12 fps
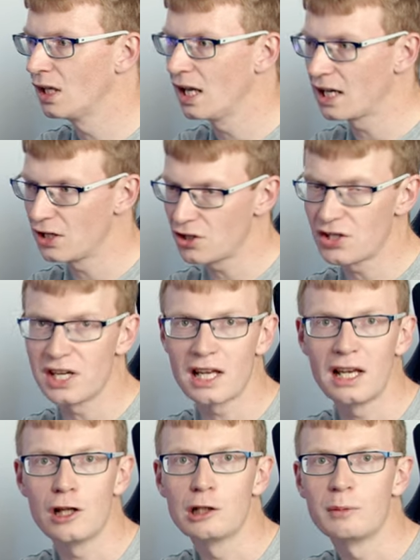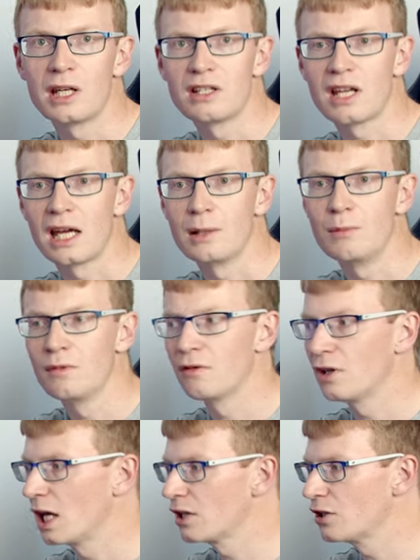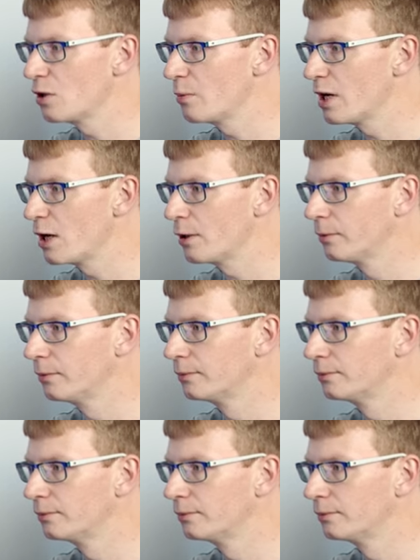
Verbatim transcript: It can just take a little bit of time for that to appear.